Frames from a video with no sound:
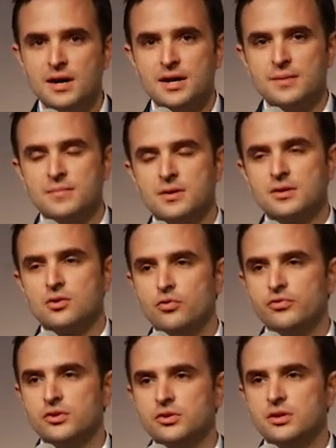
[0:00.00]
I am a
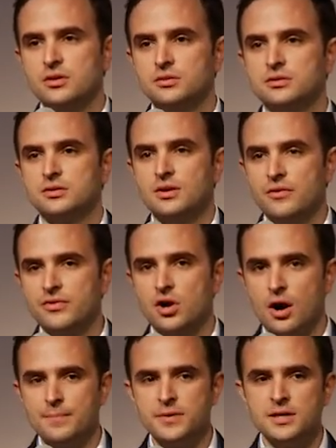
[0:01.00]
co-founder of the
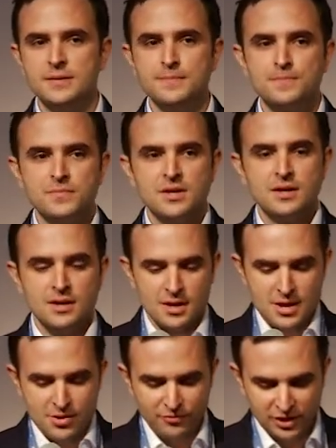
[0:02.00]
company.
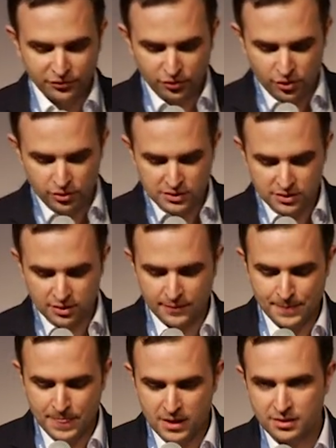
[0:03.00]
VAT4U is
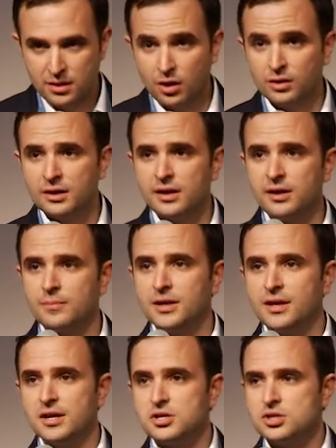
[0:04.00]
an online
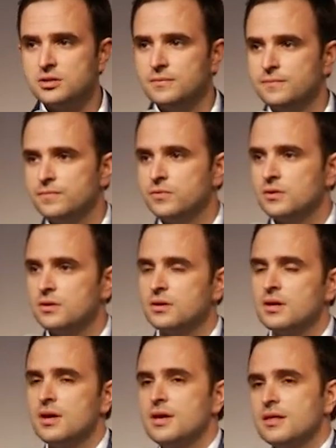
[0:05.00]
application
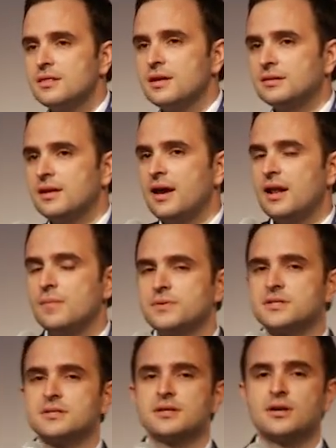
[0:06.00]
that
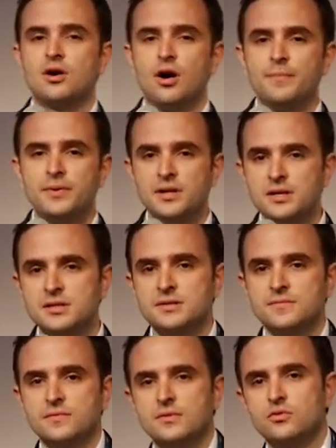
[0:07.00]
helps
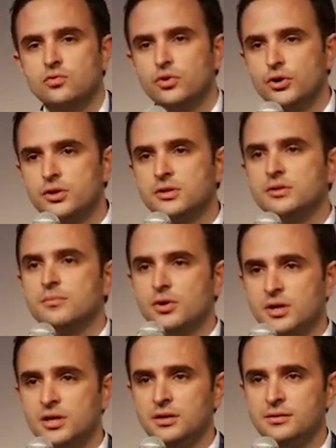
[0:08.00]
companies to earn
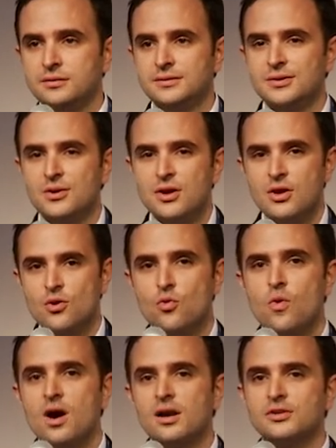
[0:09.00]
money
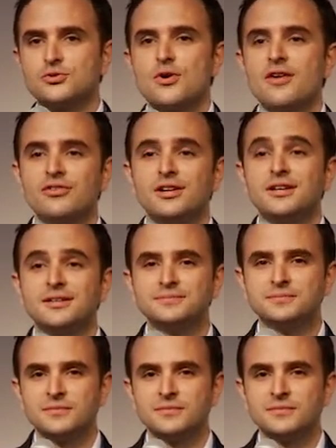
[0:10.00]
while traveling.